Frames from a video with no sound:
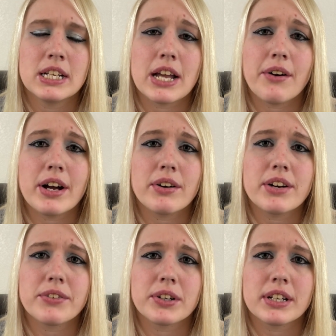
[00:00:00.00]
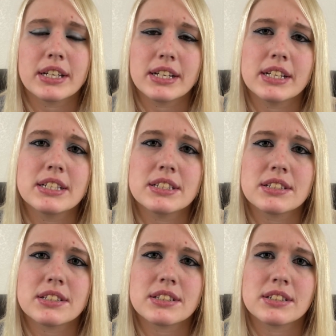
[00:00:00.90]
Now, however, it
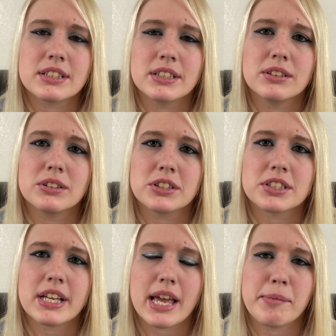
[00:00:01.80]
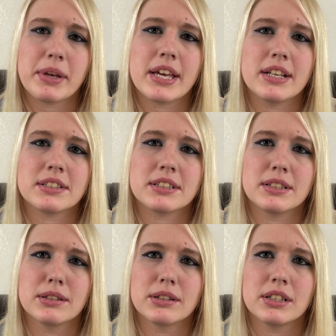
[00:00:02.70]
is still just like
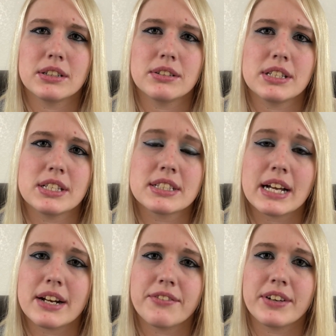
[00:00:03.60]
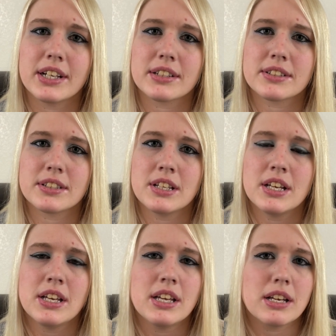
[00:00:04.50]
amikacin, the side effects
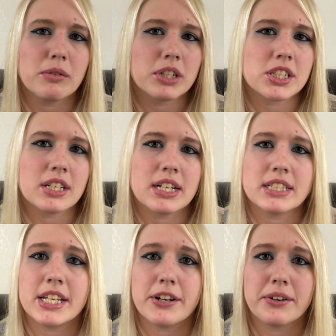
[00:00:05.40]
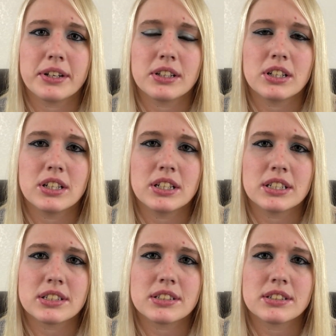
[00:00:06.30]
in which it has hearing
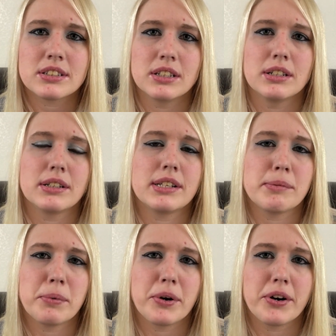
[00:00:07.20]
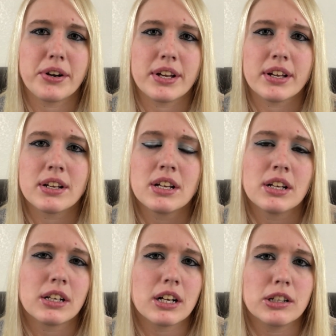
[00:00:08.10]
loss, temporary
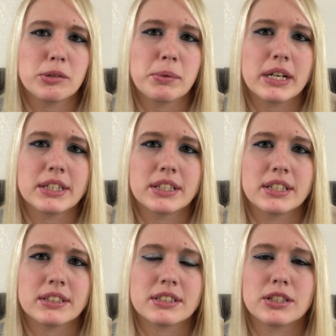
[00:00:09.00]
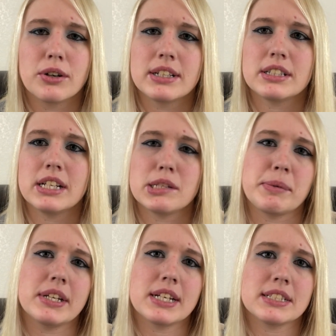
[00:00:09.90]
color blindness, so I still have to
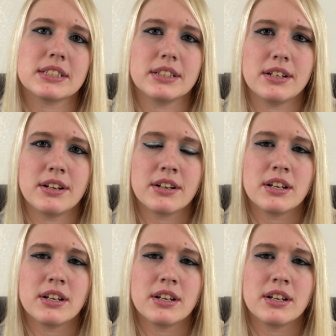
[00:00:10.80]
be tested